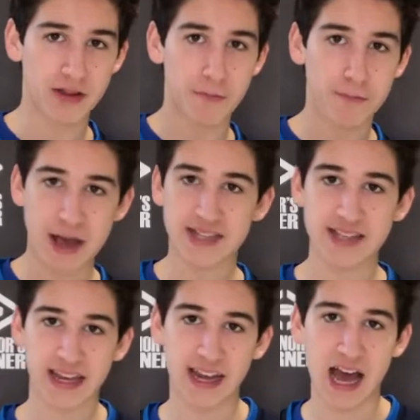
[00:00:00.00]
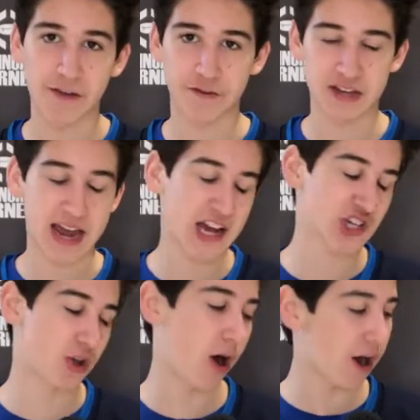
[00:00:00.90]
the best second half in the
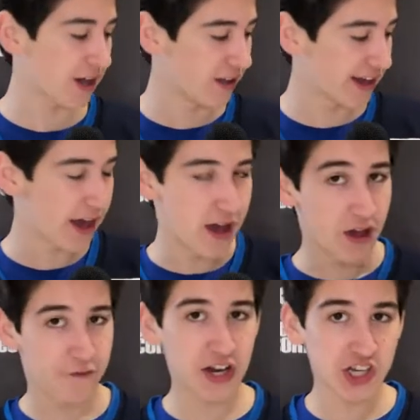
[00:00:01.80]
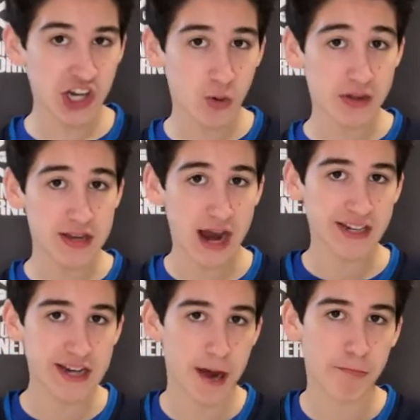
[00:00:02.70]
National Hockey League, finishing with
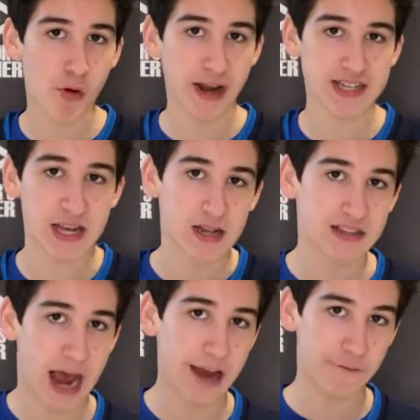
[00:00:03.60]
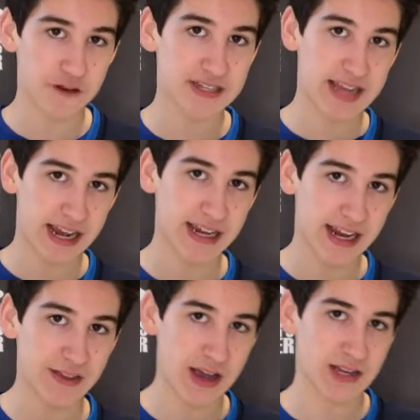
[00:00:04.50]
99 points, tied for second
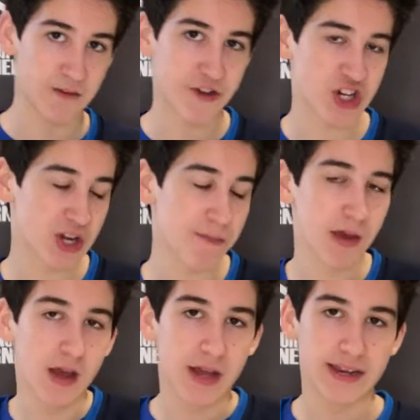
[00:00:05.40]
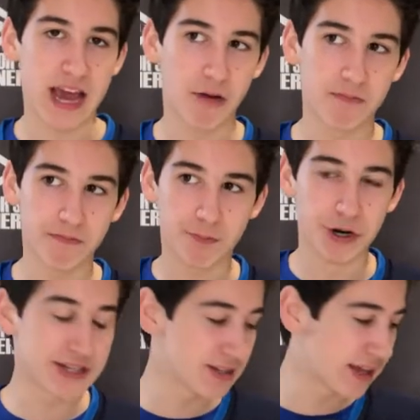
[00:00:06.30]
in that division. Now,
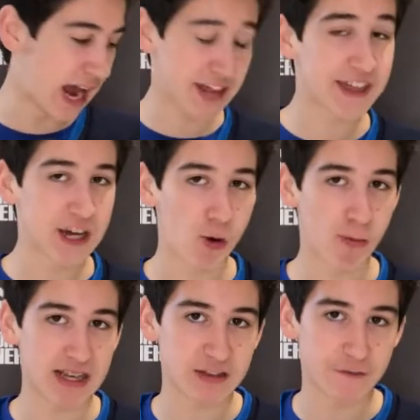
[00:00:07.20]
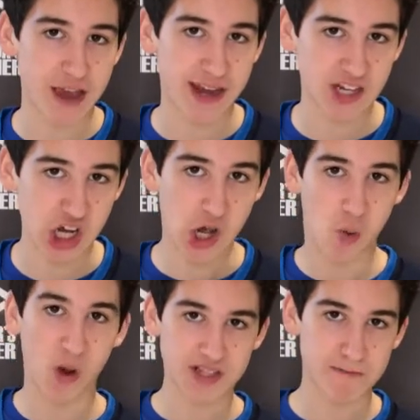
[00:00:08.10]
personally, I think home ice advantage
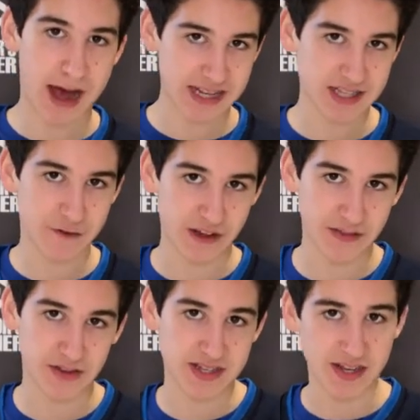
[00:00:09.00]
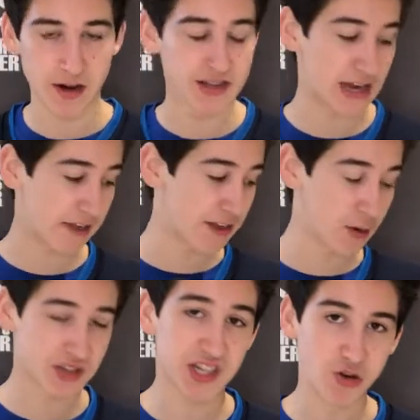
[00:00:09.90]
was massive in this series, and I think it
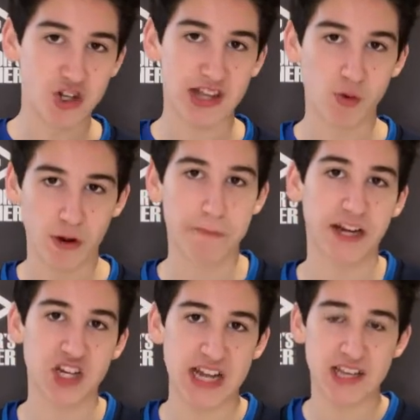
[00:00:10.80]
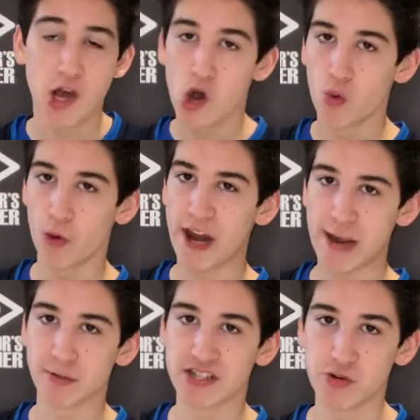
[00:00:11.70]
was huge that the Winnipeg Jets were
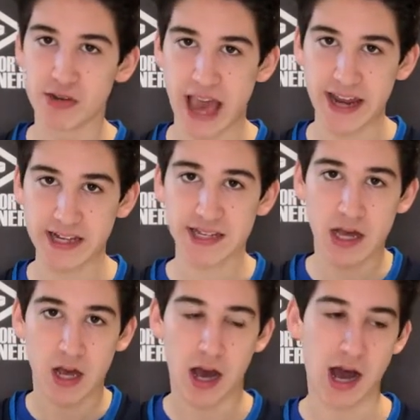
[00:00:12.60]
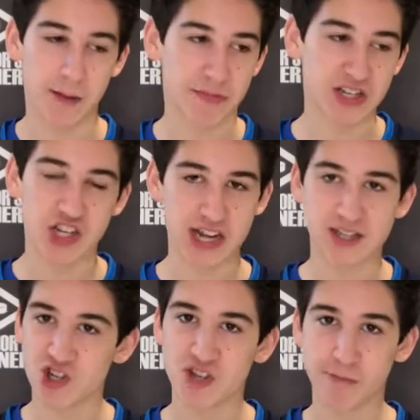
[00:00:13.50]
able to get it. The
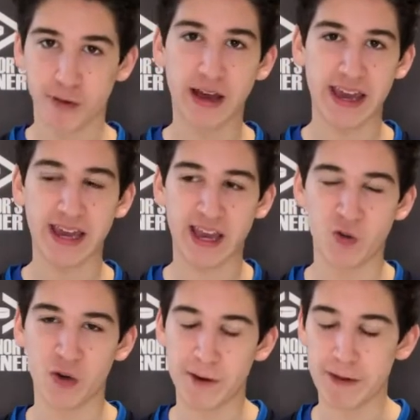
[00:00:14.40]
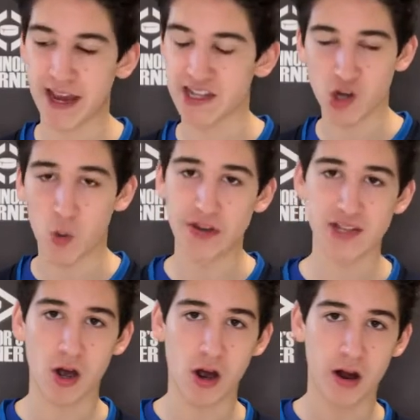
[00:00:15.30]
Jets just playing in Winnipeg is always
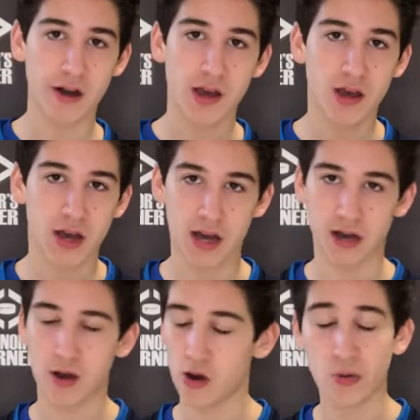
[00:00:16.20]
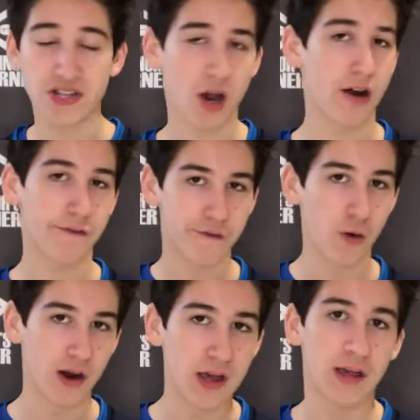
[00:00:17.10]
hard
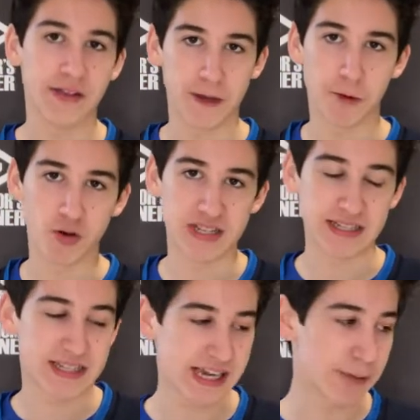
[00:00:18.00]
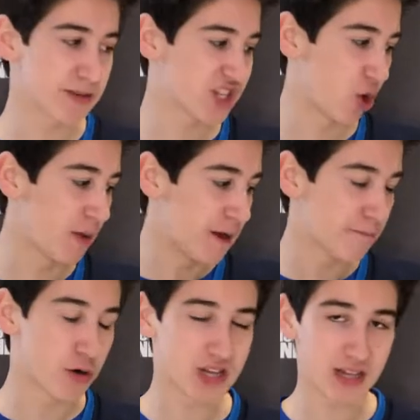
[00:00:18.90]
for the opposing team. So
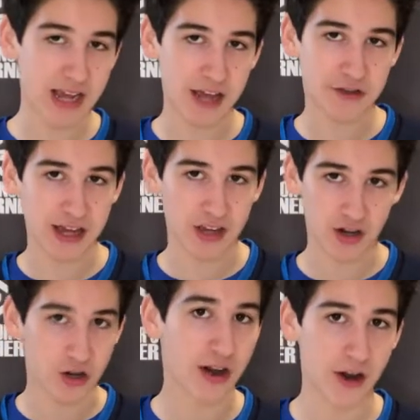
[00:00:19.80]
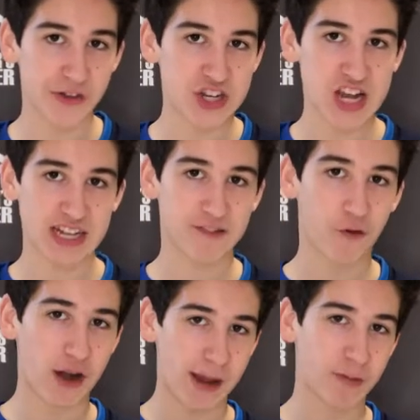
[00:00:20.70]
personally, I think great on the Jets
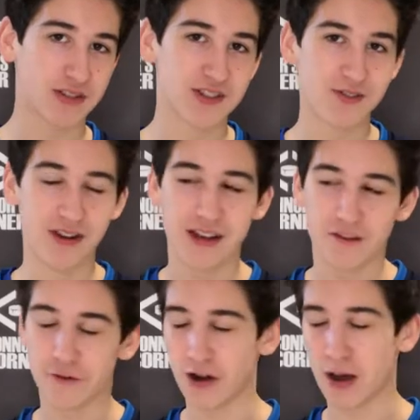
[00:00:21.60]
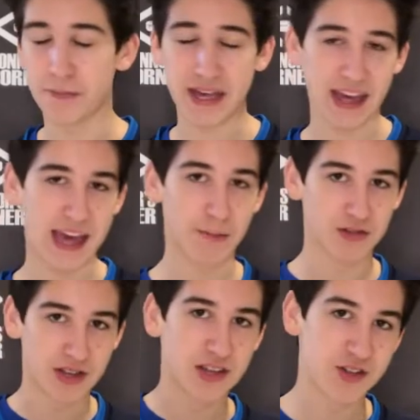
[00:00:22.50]
for being able
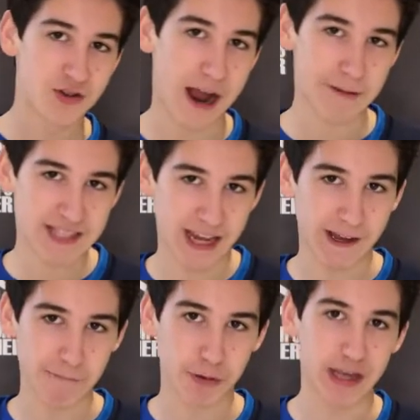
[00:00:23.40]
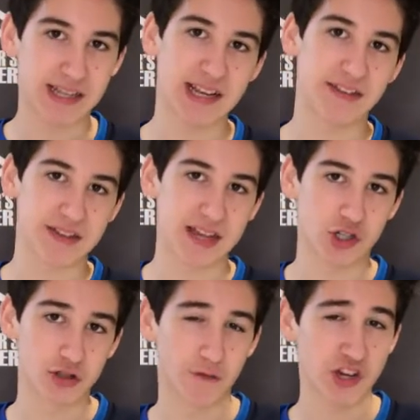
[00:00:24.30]
to grab second place in the
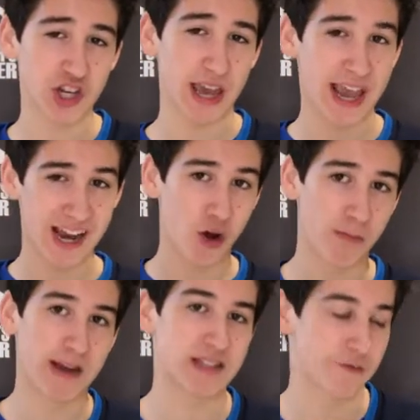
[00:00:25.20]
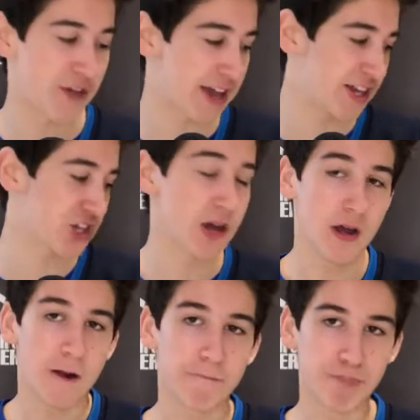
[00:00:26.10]
Central Division and home ice advantage.
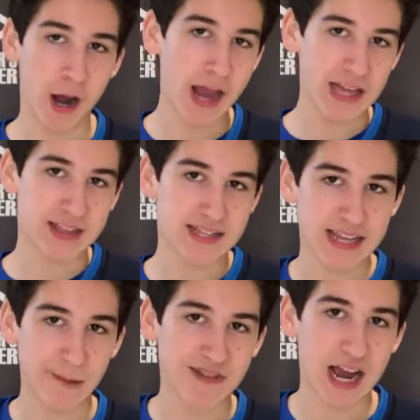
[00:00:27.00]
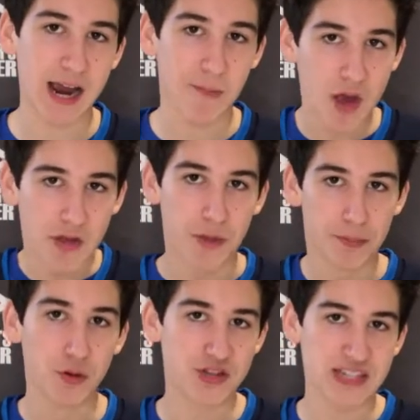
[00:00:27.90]
But at the same time, the
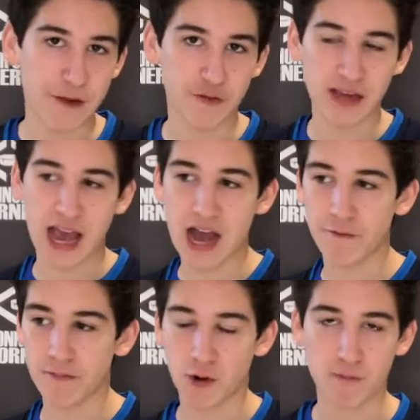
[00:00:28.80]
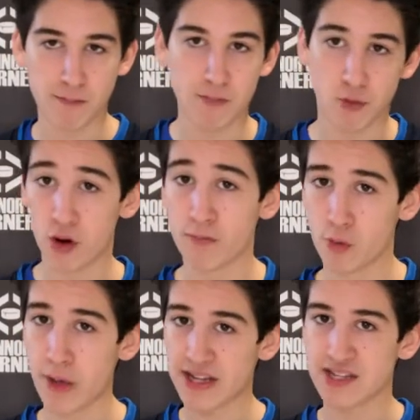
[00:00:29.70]
Blues definitely have more
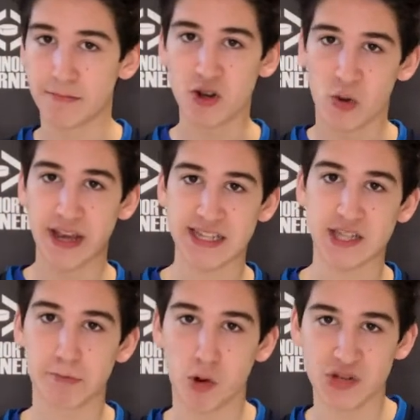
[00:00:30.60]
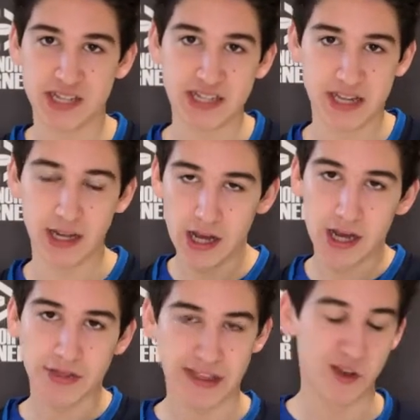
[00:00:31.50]
momentum going into the postseason
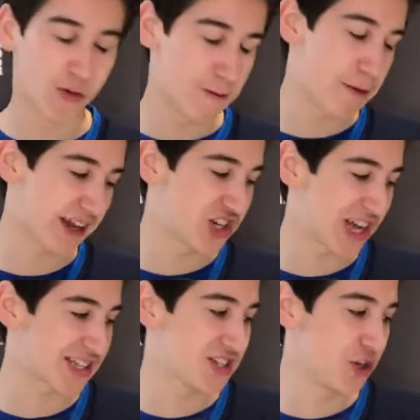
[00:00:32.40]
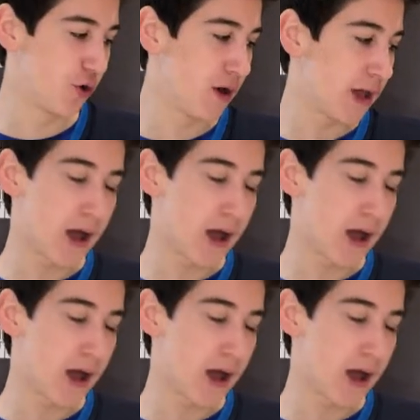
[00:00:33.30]
than the Winnipeg Jets do.